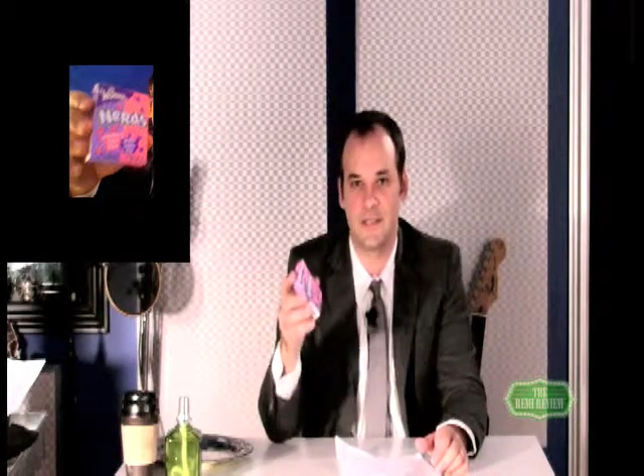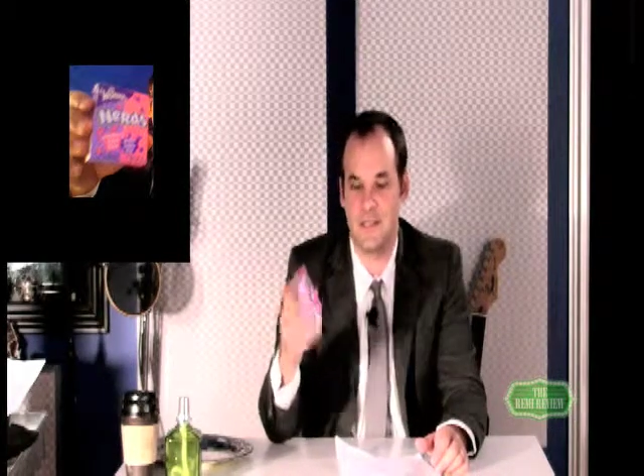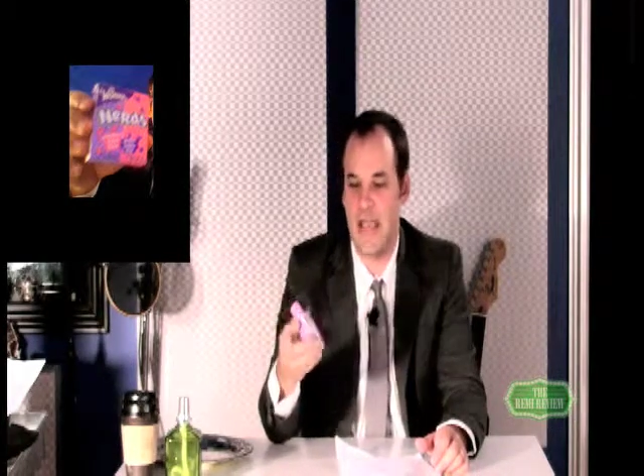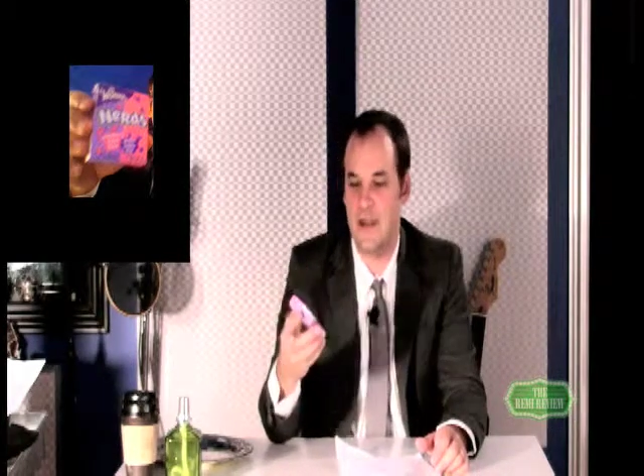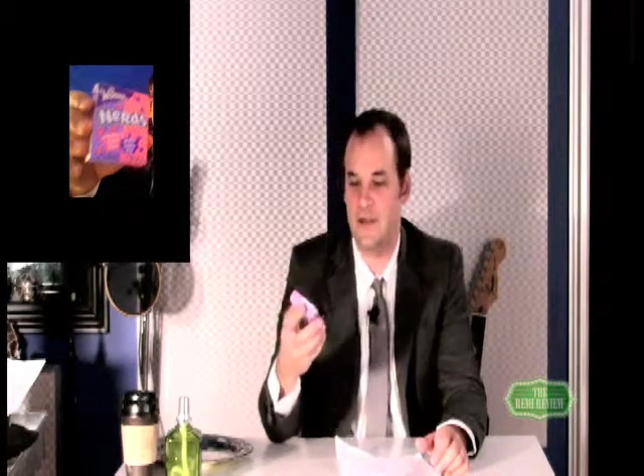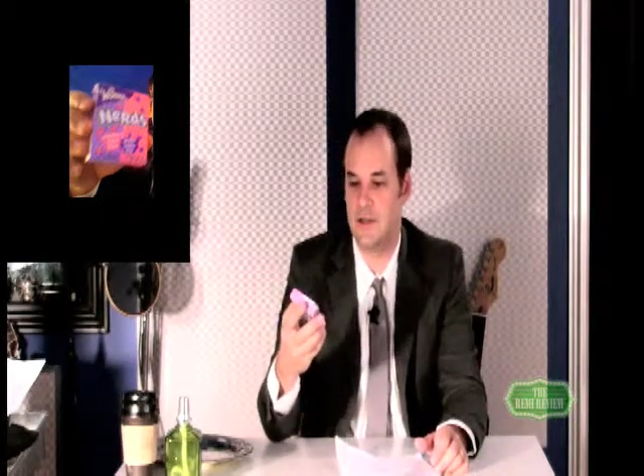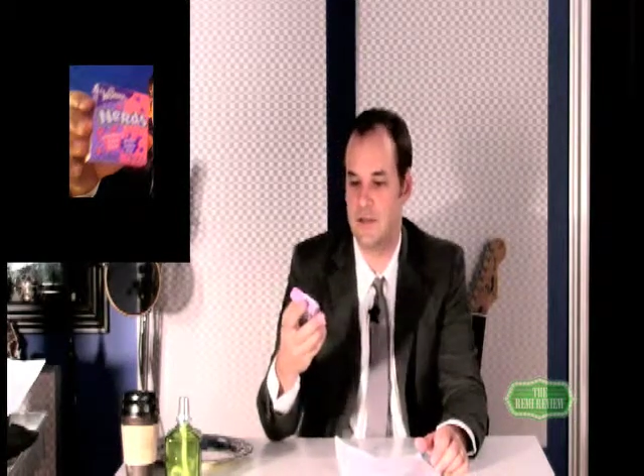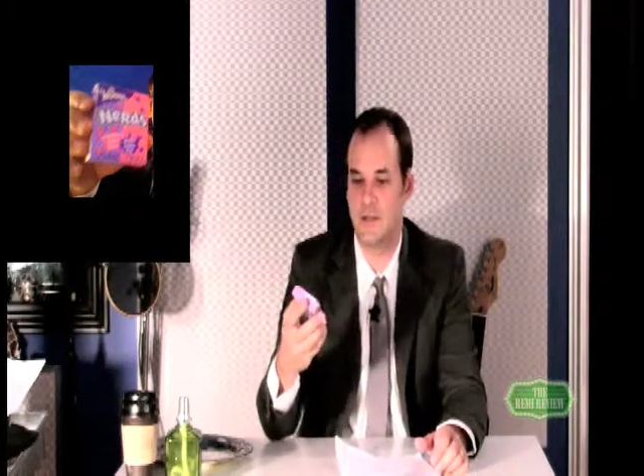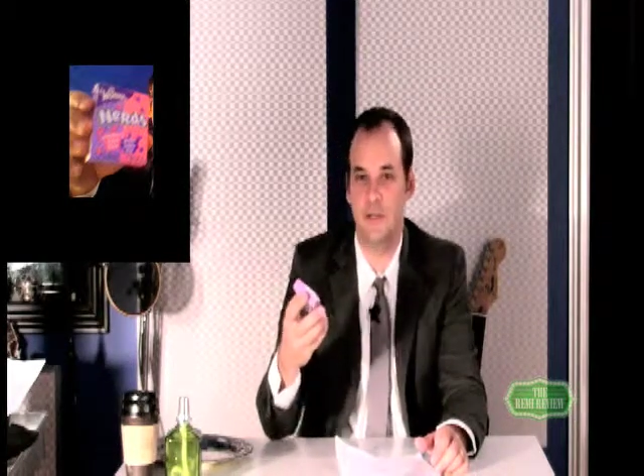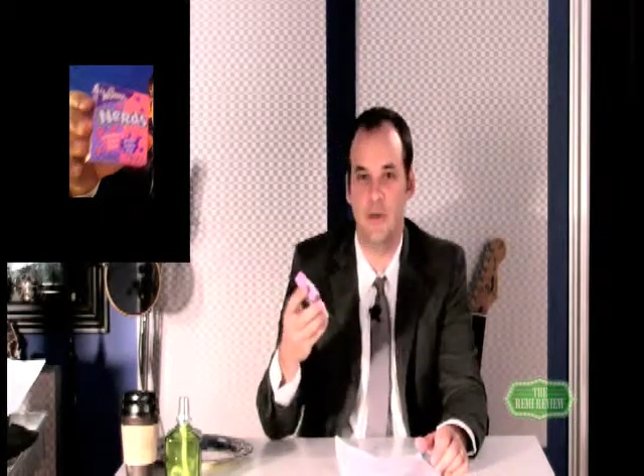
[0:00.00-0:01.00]

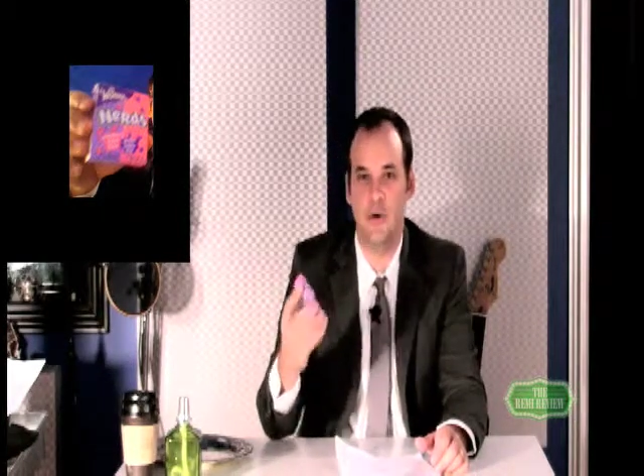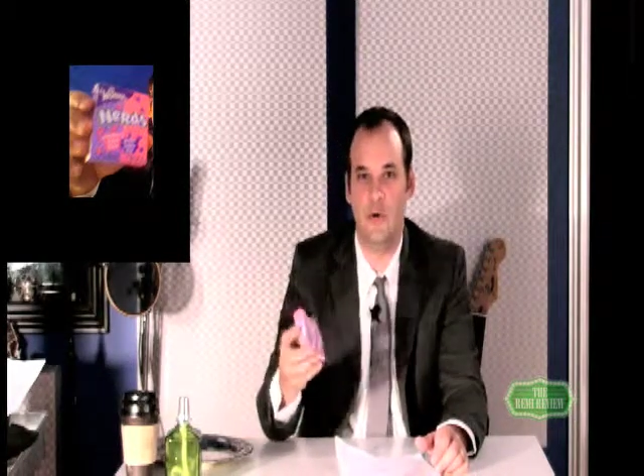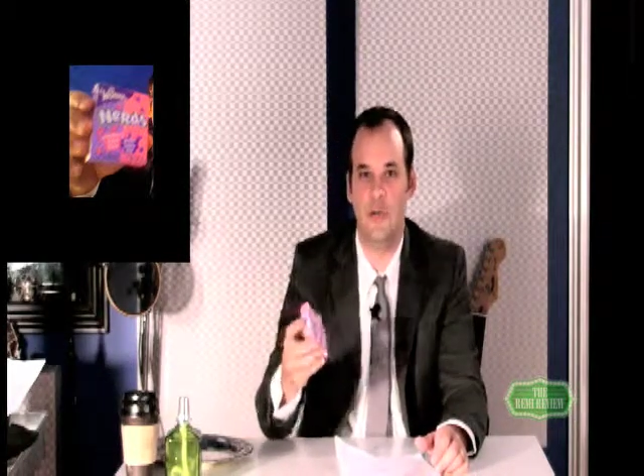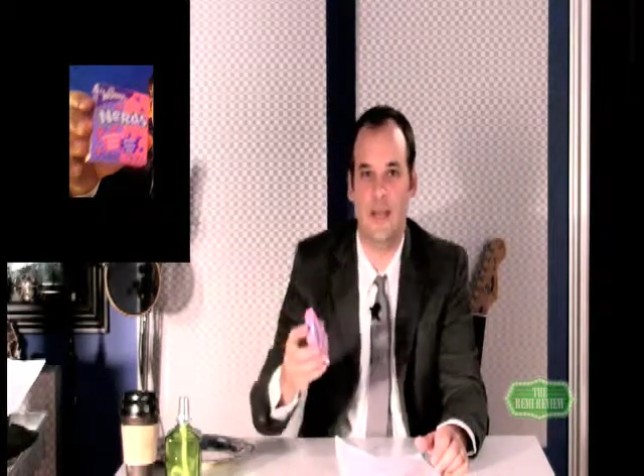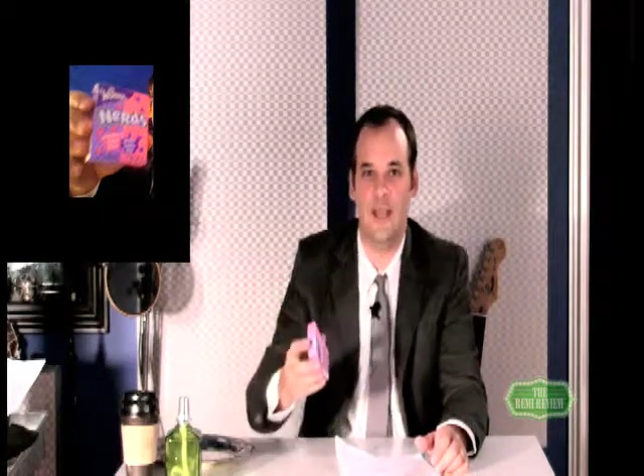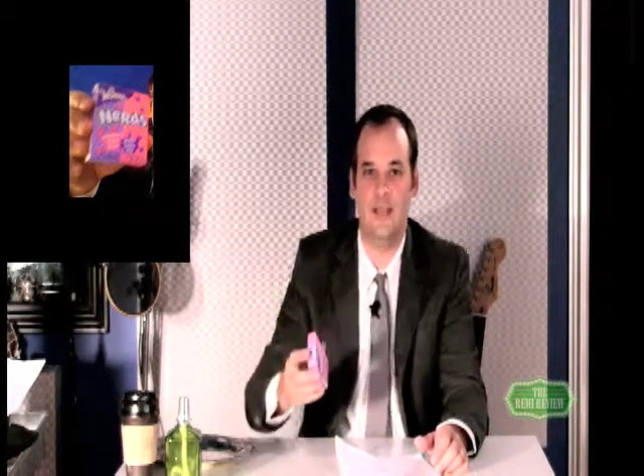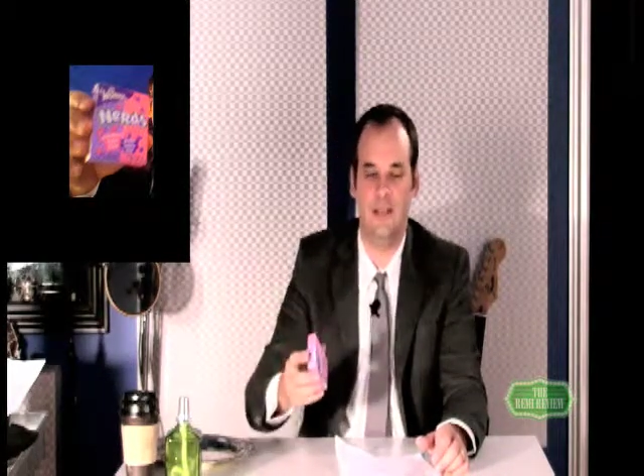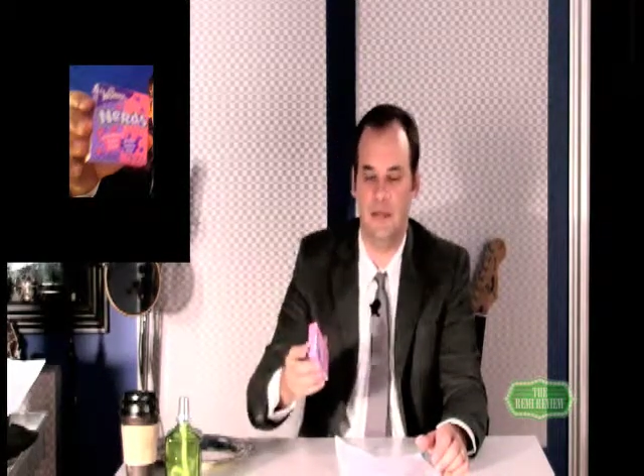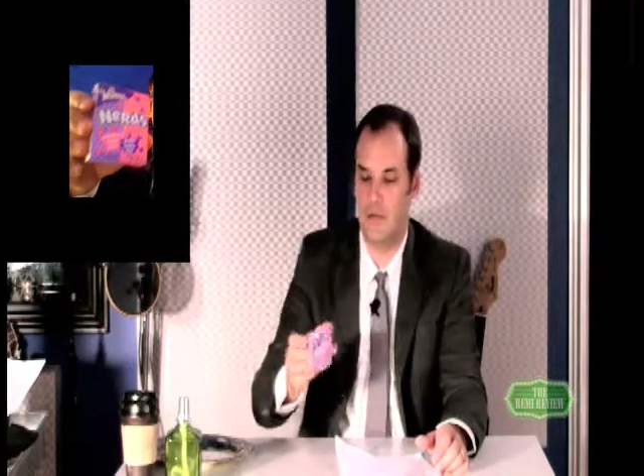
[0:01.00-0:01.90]
standard so that you know what you're getting?